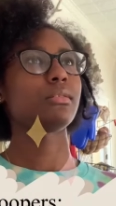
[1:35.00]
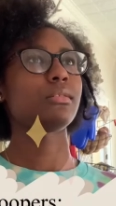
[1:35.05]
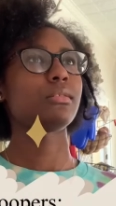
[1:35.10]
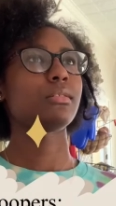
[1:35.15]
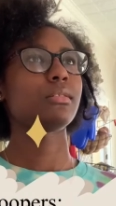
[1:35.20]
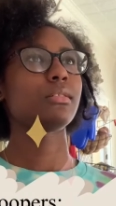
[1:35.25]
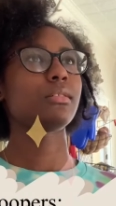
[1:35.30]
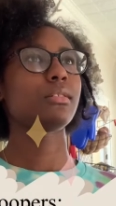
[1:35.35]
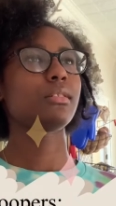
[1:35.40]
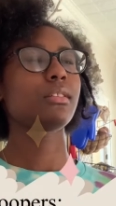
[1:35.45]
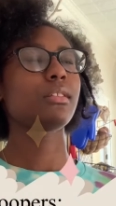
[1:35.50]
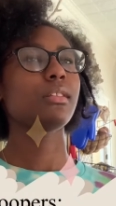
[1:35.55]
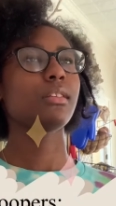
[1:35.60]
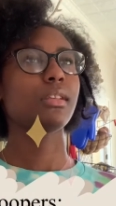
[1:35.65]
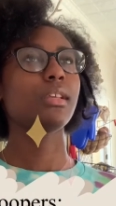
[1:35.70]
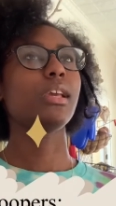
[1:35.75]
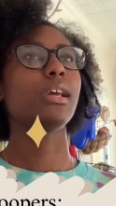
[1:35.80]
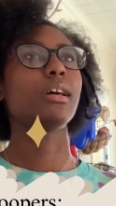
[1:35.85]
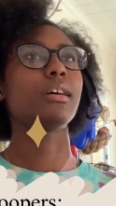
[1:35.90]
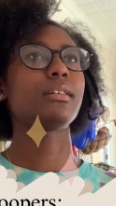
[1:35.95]
recording?
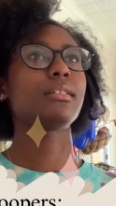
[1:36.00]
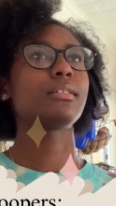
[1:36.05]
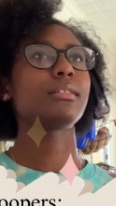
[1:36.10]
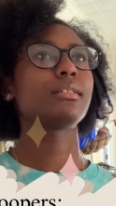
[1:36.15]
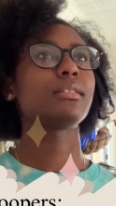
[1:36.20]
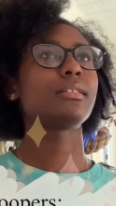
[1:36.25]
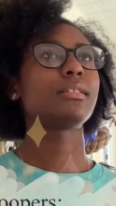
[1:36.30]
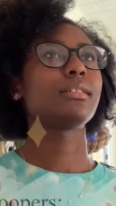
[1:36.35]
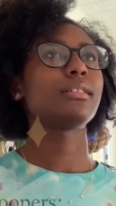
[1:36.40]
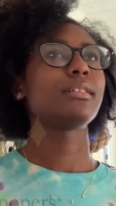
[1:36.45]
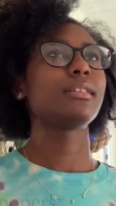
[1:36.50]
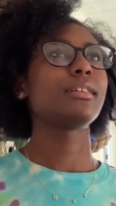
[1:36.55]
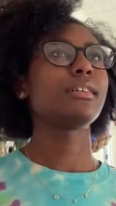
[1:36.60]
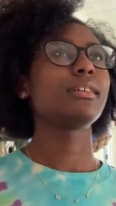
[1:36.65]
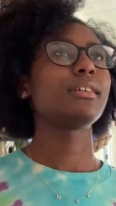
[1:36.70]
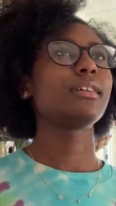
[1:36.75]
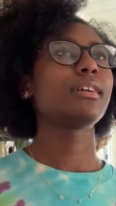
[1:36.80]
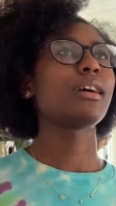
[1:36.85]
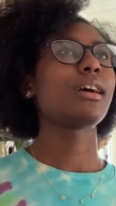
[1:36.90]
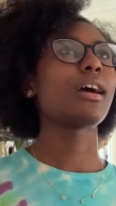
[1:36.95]

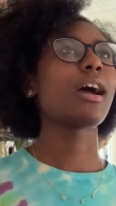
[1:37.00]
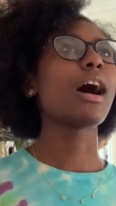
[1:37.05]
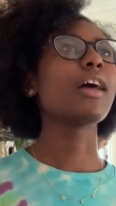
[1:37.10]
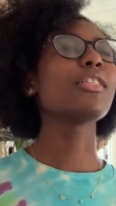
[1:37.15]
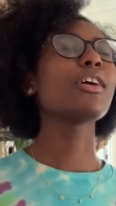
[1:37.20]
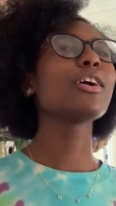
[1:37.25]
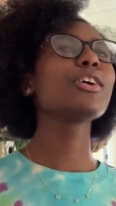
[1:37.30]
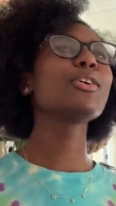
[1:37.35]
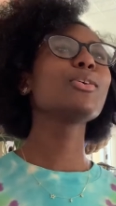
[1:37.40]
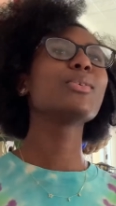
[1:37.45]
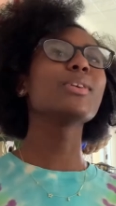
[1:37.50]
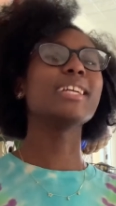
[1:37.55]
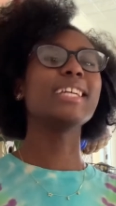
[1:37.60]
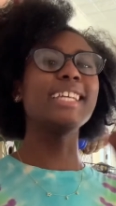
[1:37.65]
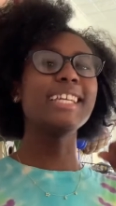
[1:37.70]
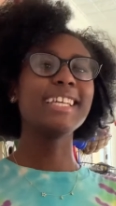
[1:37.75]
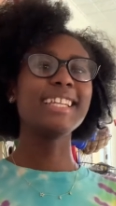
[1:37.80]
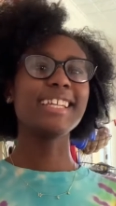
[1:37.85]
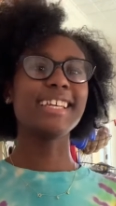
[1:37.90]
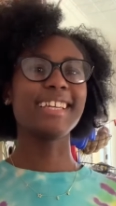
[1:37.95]
Yeah. I thought you were
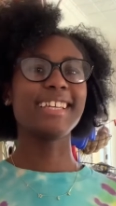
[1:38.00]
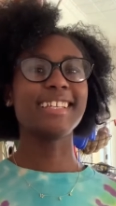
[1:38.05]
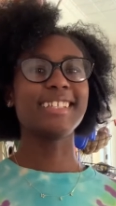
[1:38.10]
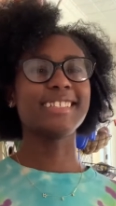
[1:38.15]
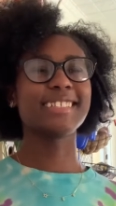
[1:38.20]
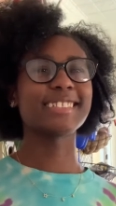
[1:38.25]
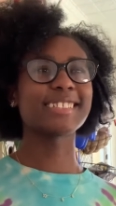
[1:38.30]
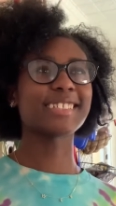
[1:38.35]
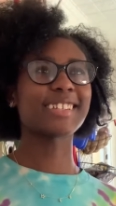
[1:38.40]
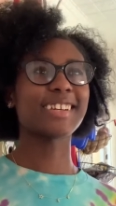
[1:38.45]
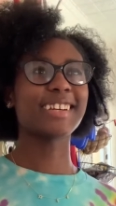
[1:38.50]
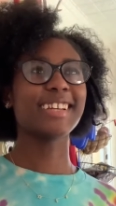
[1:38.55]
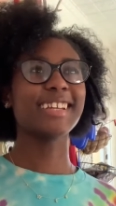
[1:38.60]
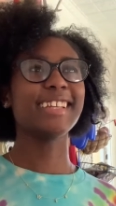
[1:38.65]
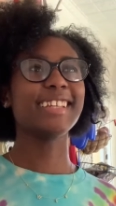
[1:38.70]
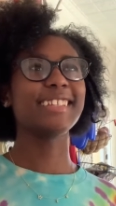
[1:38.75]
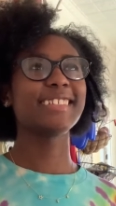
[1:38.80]
eating. Sorry.